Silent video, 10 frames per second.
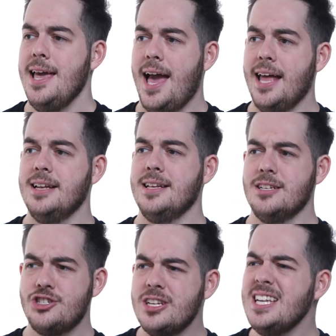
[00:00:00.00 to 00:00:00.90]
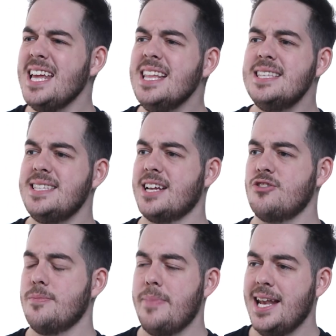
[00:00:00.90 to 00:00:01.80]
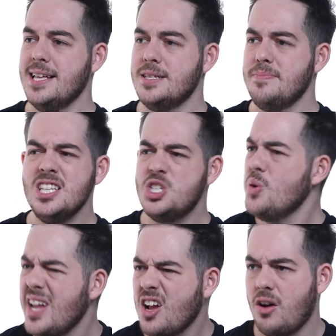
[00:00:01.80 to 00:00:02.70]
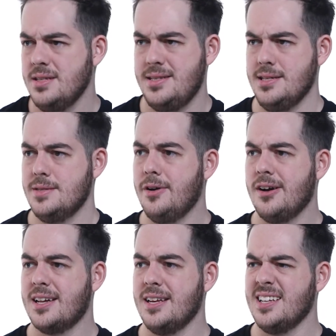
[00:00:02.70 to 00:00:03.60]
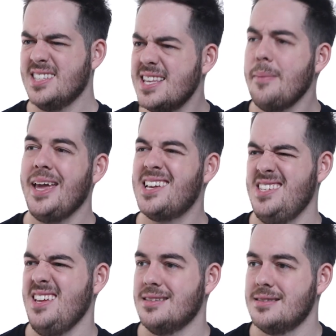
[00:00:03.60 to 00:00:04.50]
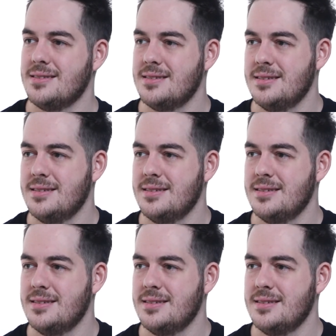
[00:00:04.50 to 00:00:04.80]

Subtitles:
And shouldn't insect repellent be doing content marketing? Does that make sense?